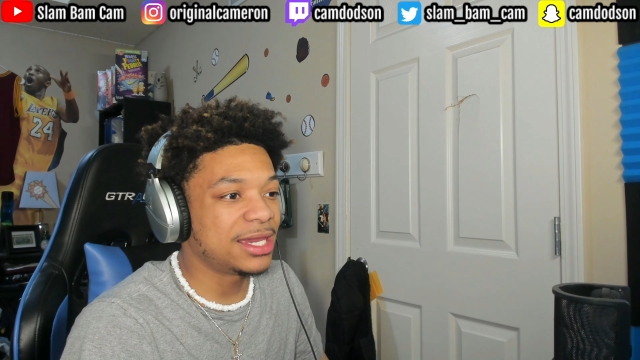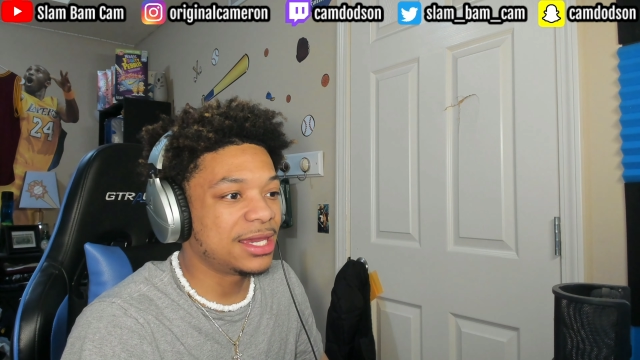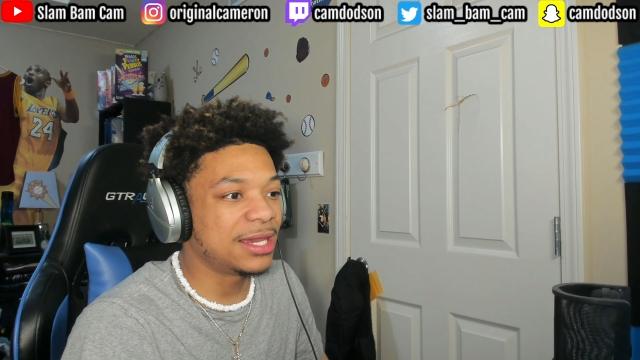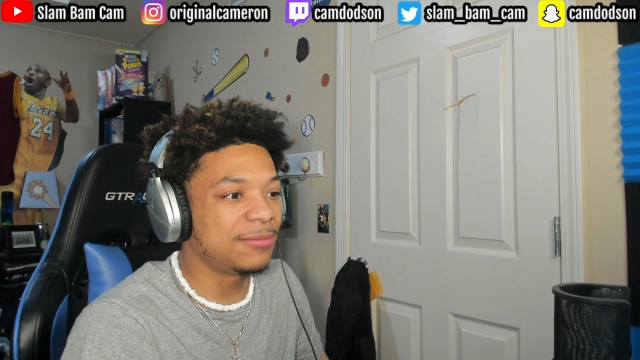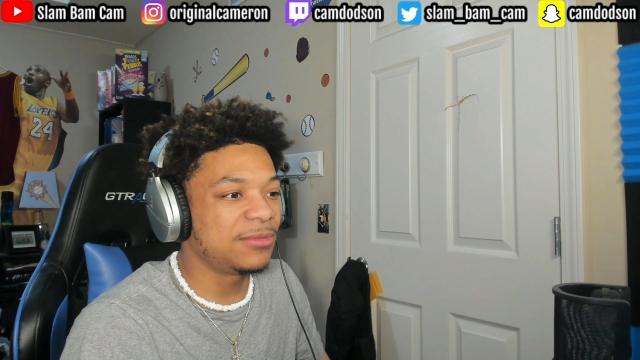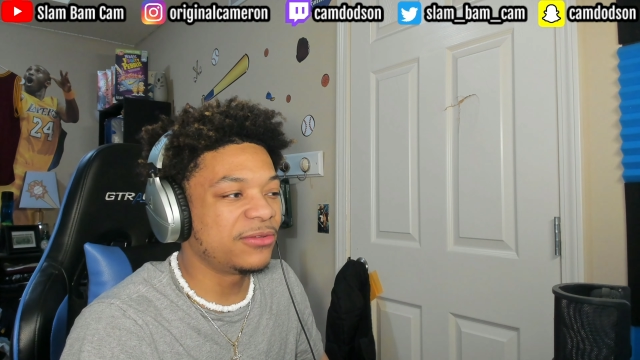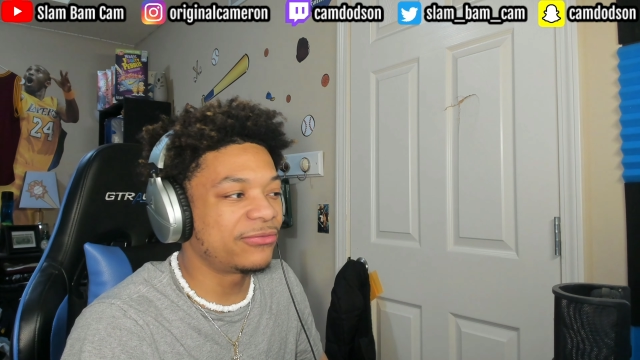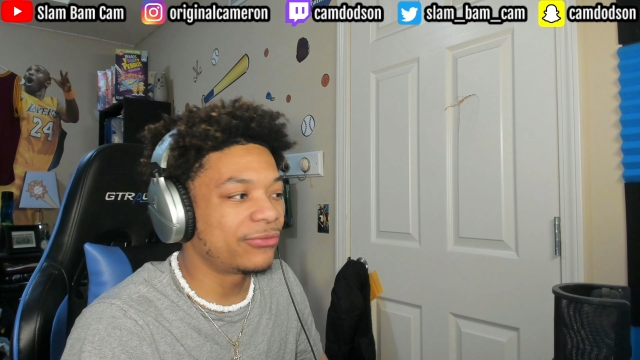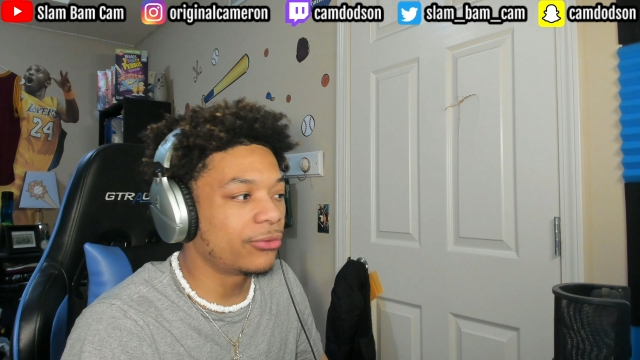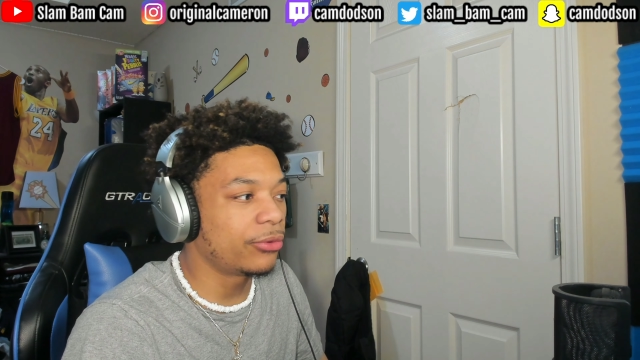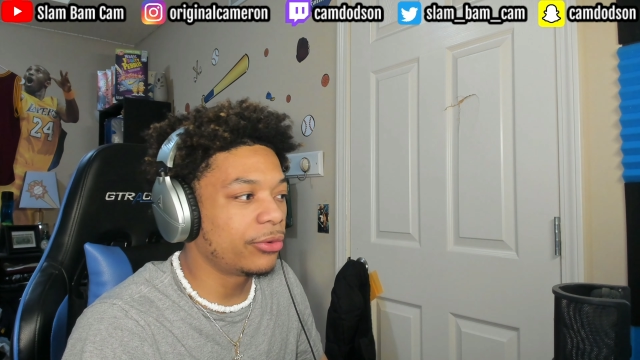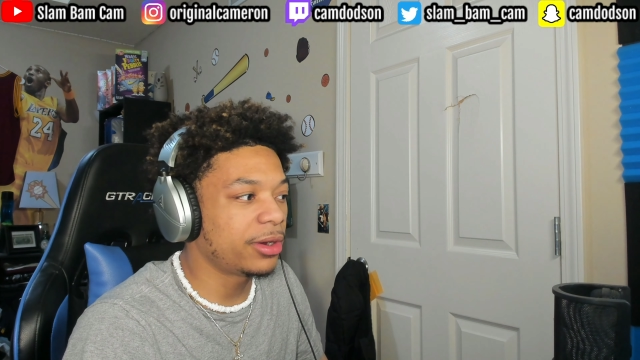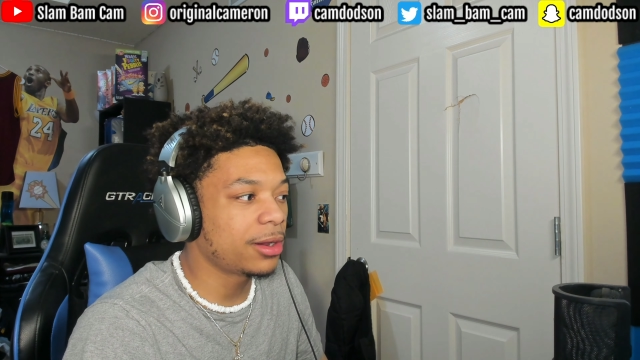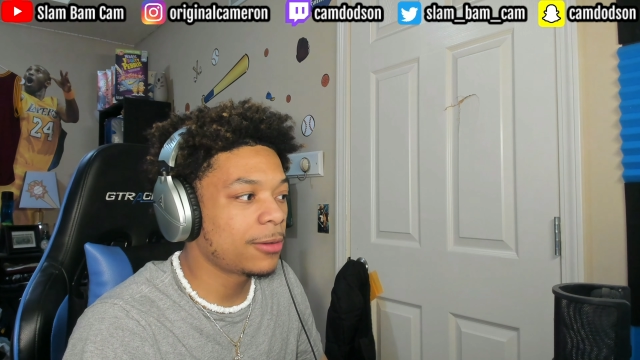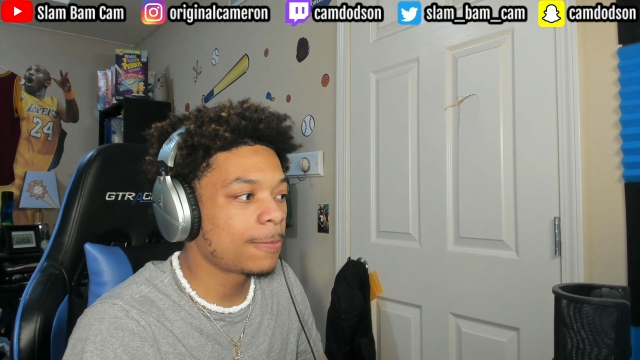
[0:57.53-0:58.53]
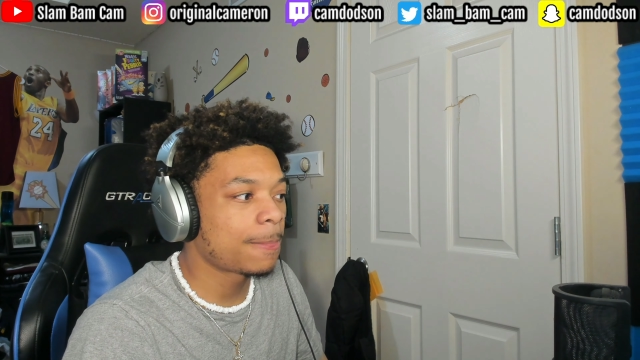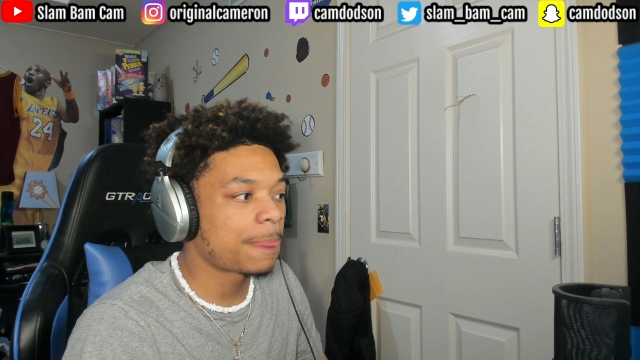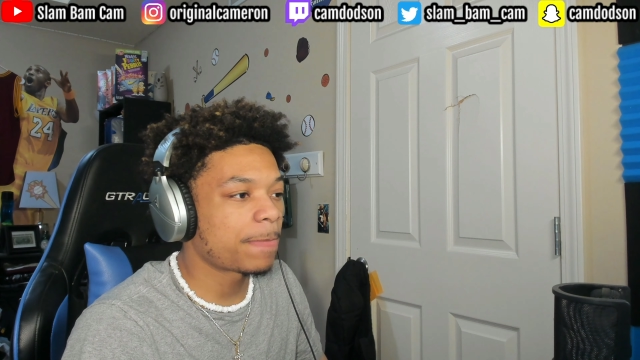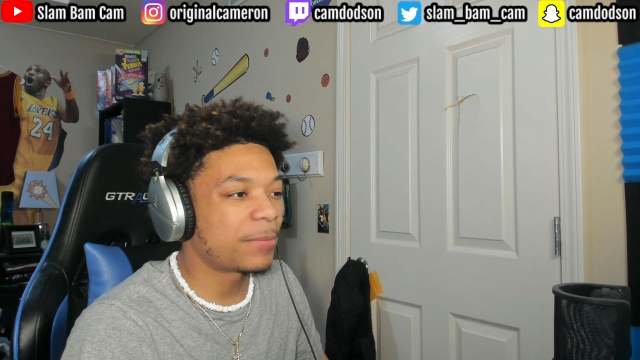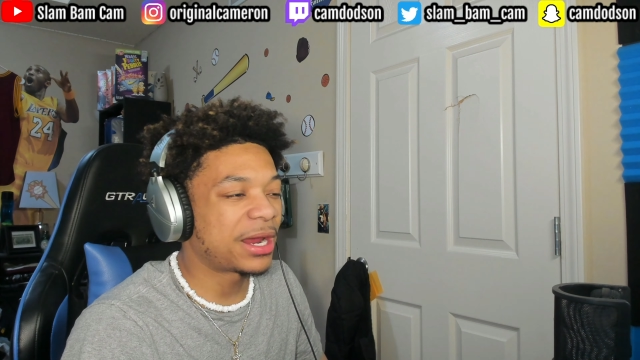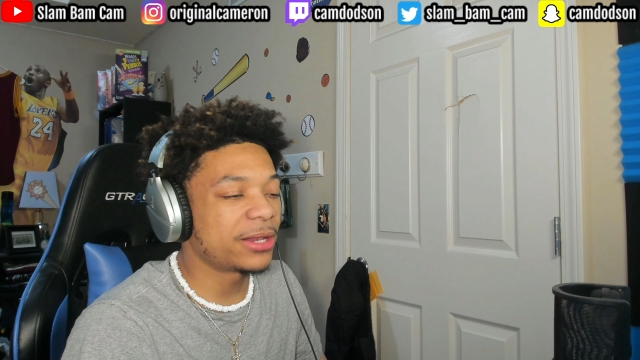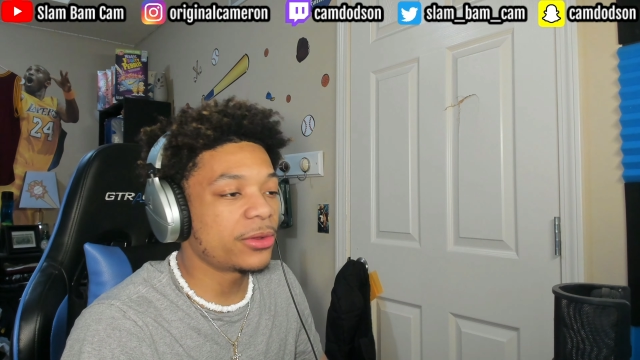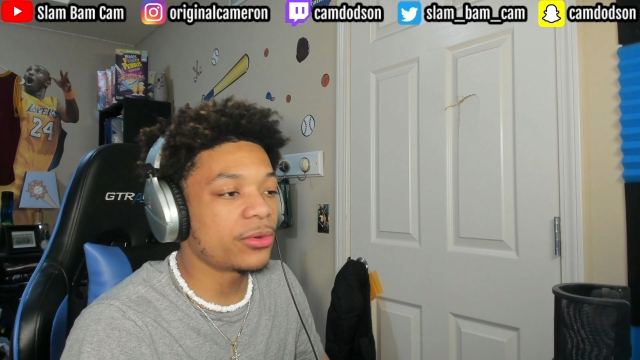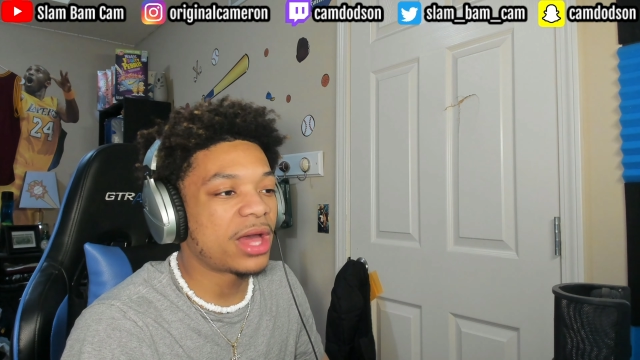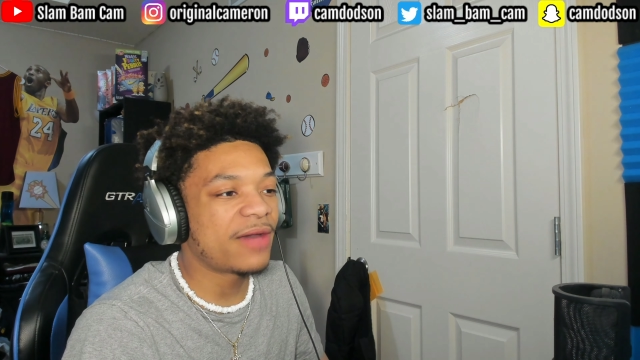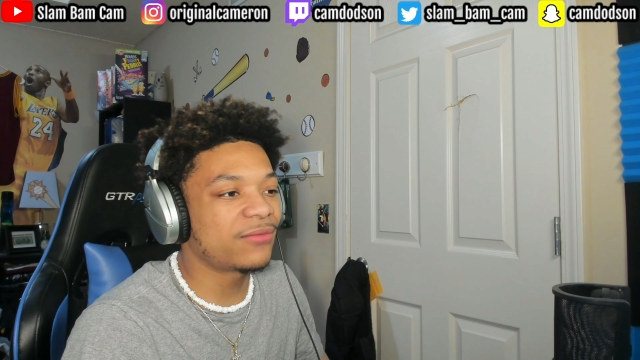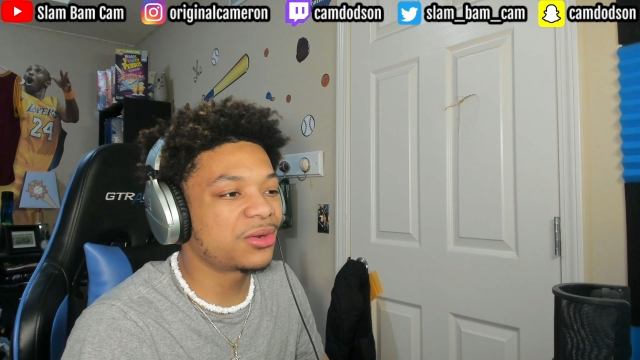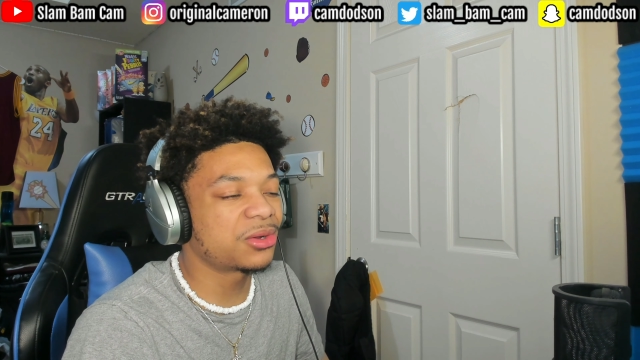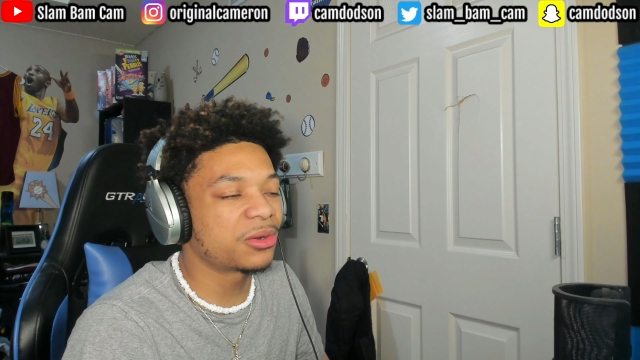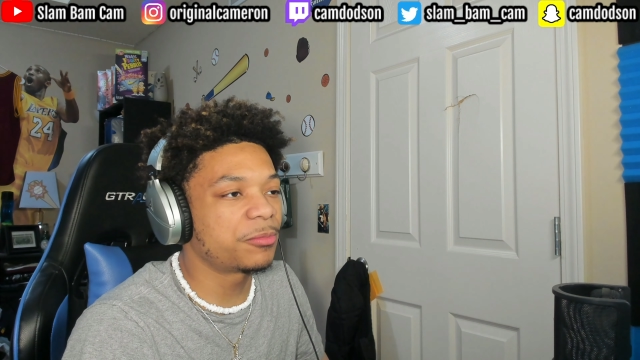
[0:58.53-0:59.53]
it before, but I don't
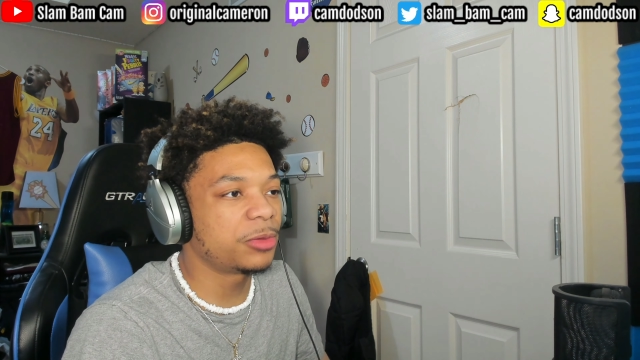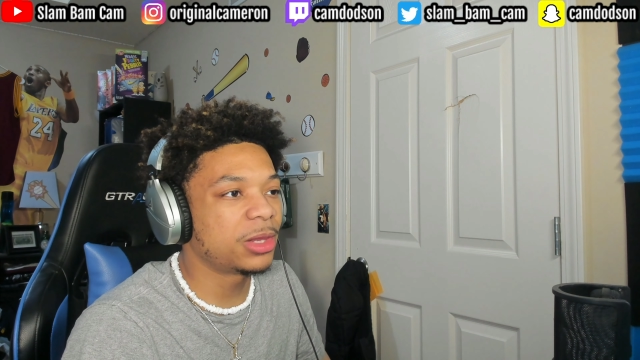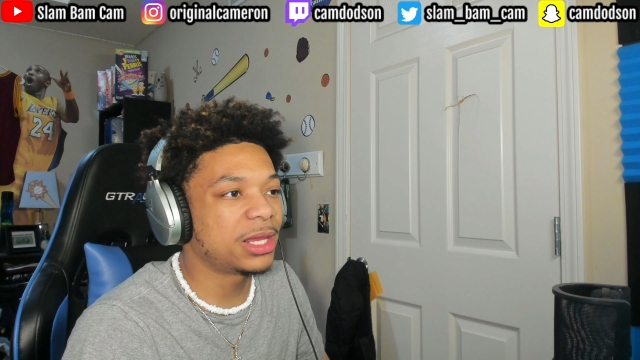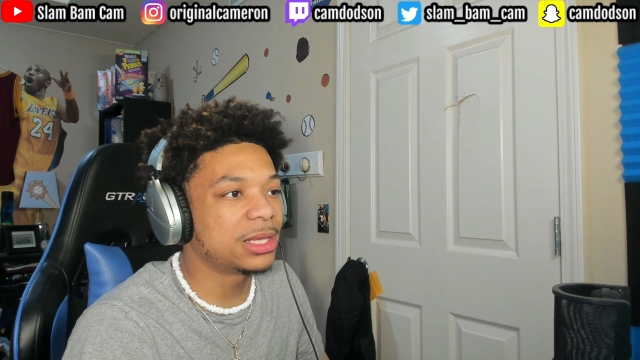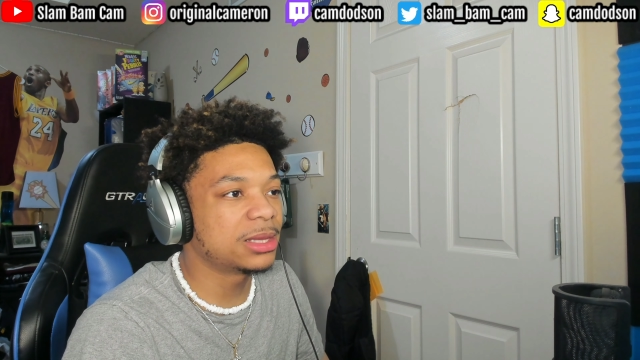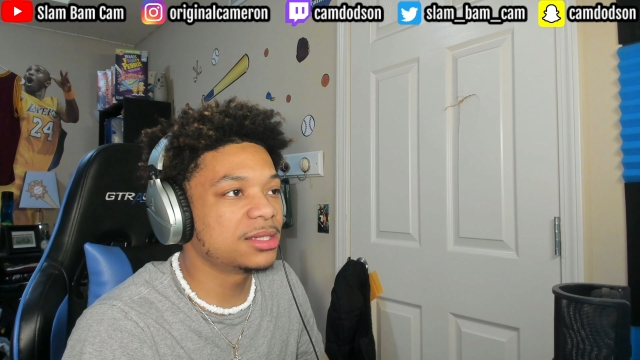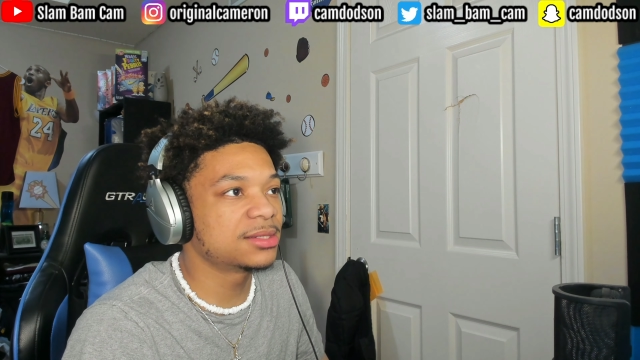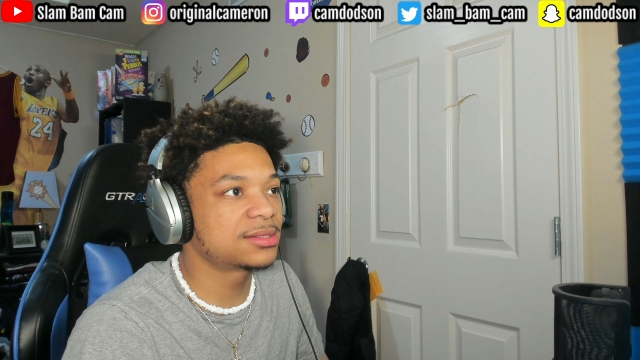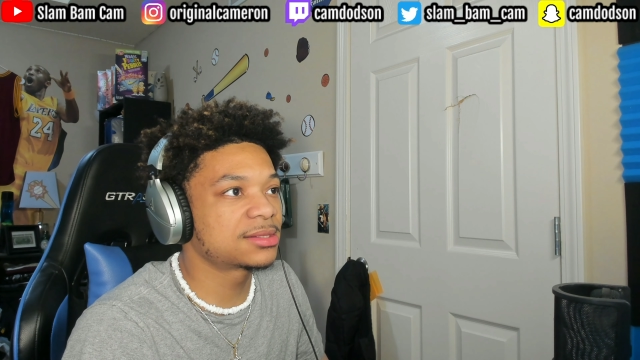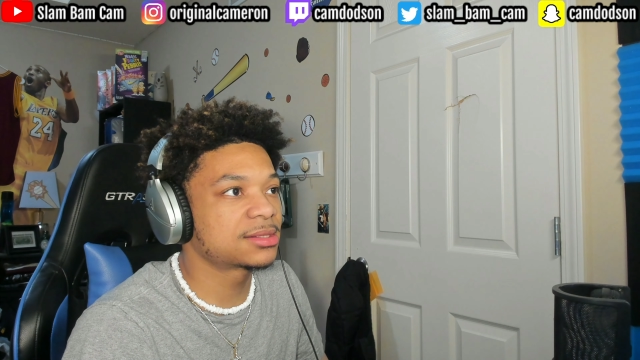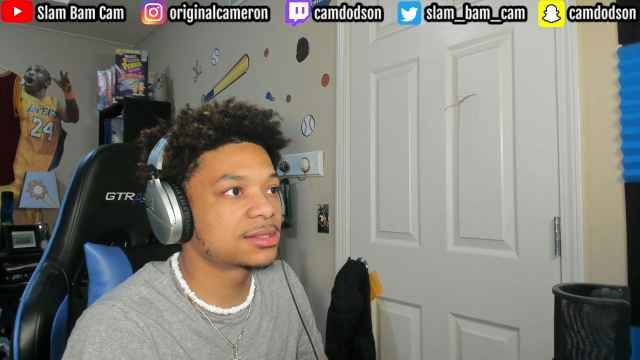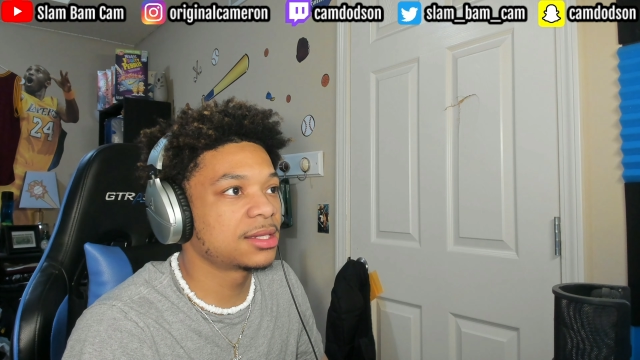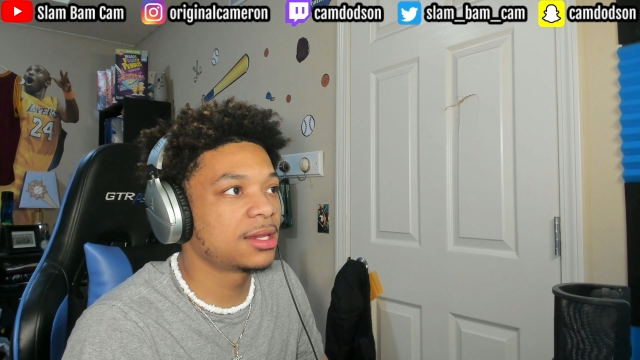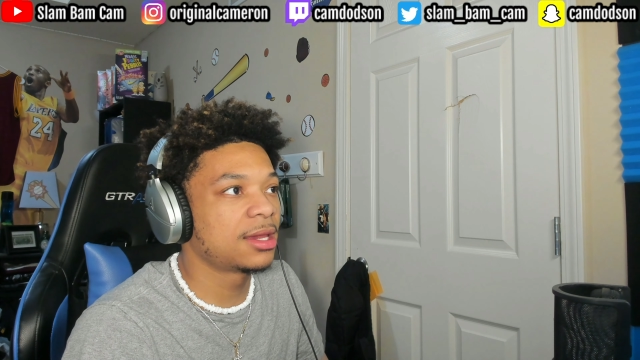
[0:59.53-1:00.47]
have it on a playlist.